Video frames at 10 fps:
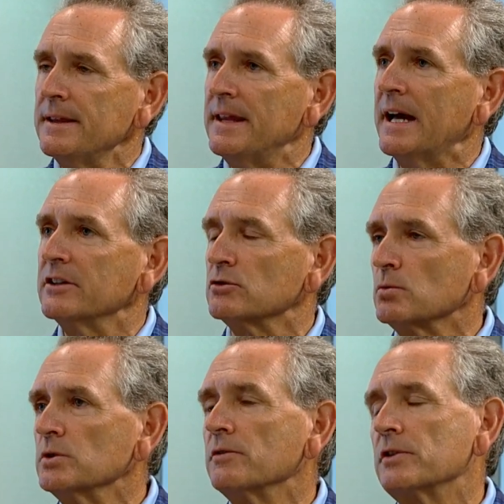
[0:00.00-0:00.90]
that is a
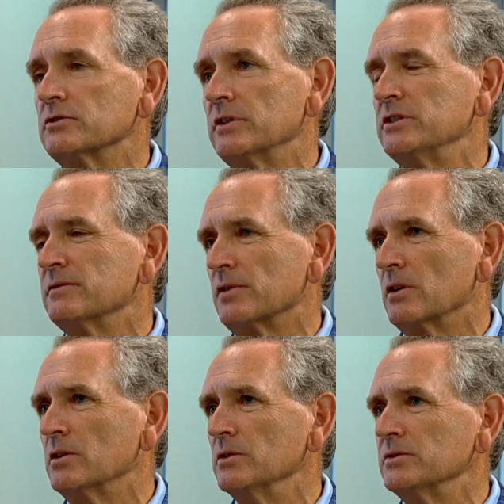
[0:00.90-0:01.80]
real frustration for
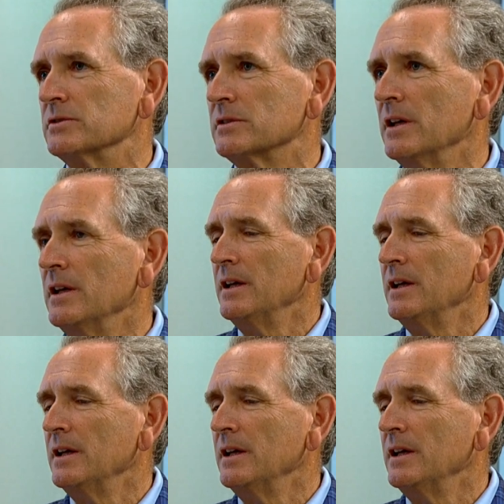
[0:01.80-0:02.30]
our coaches,